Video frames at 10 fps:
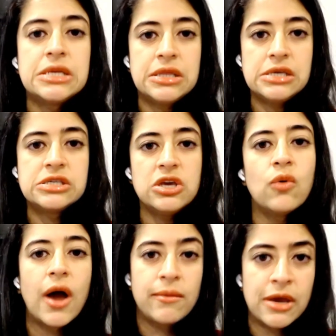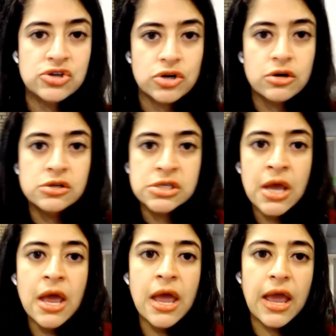in these QI measures.
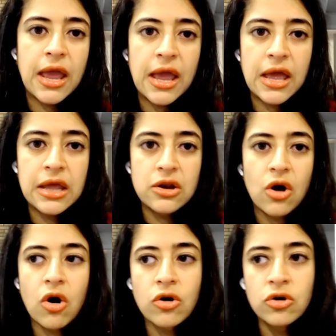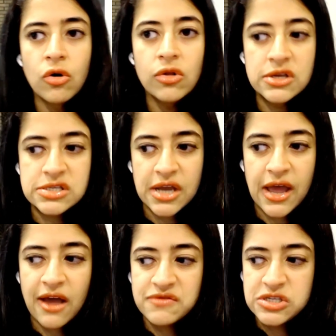And our goal is to
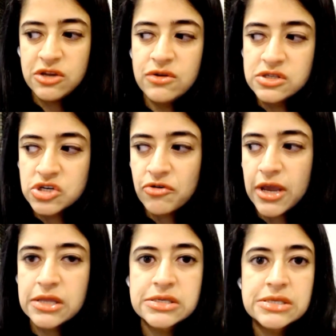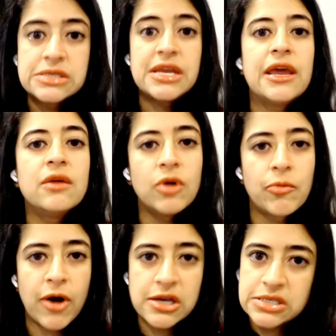have students create sustainable
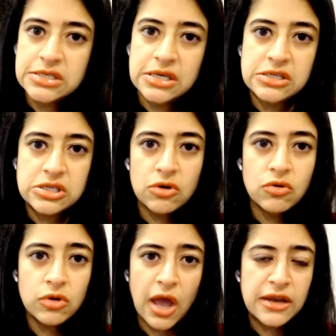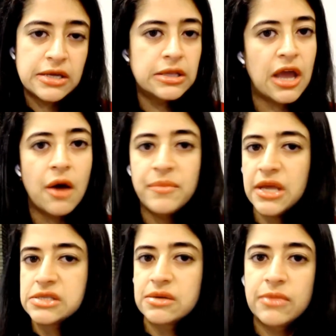processes. So ideally
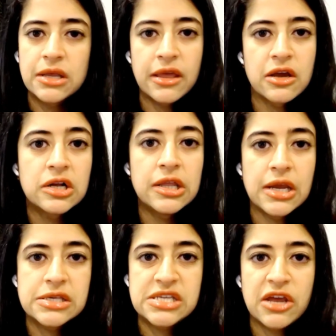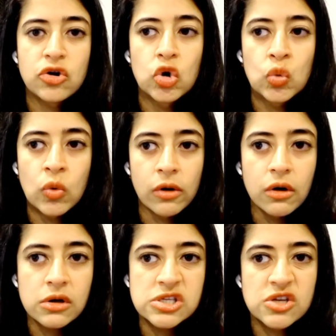update something like a clinic standard
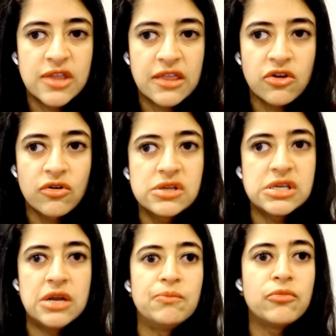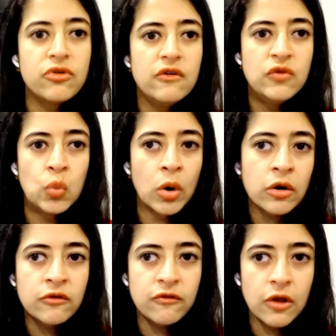work so that there is an improved
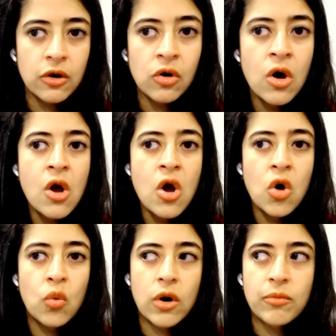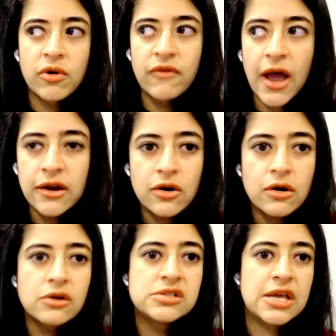workflow where
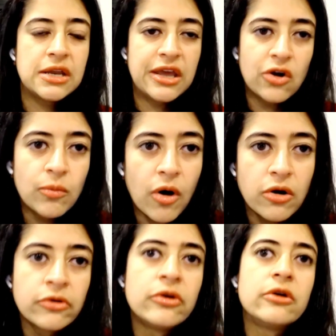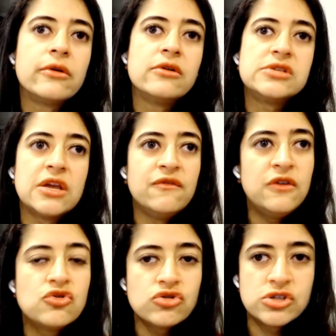providers and care partners and
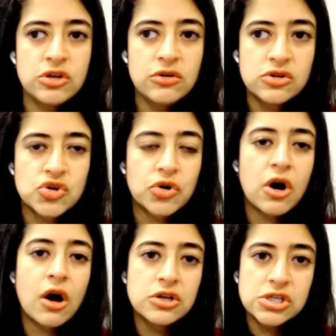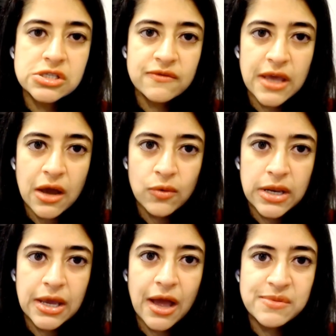future students are conscious of the equity
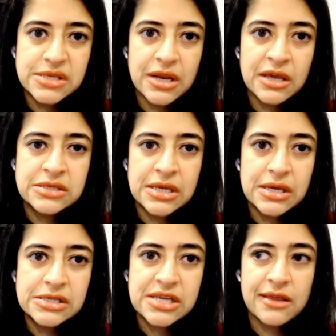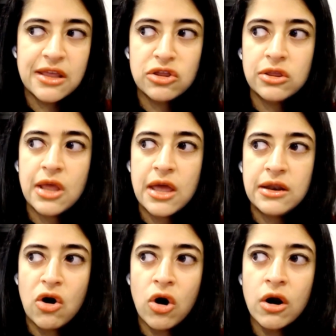gaps that exist and
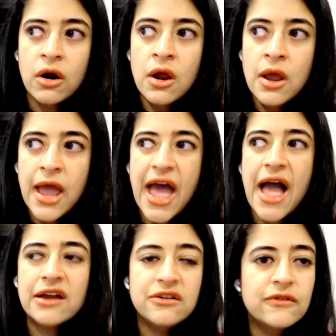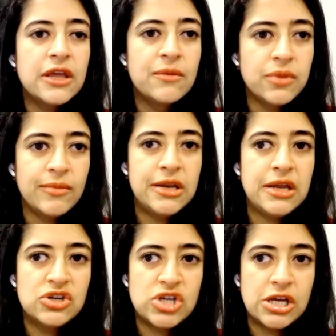are actively implementing
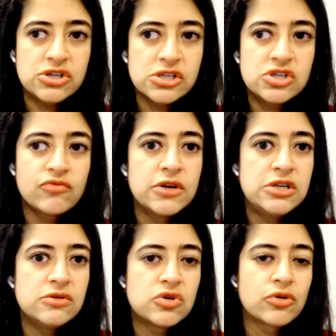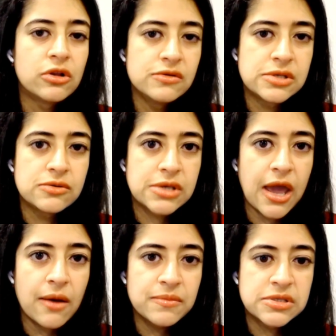changes to reduce or close those
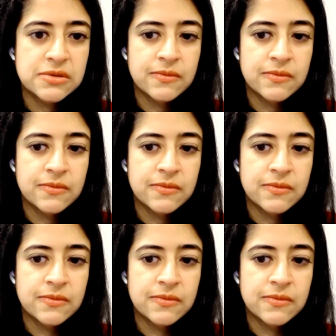gaps.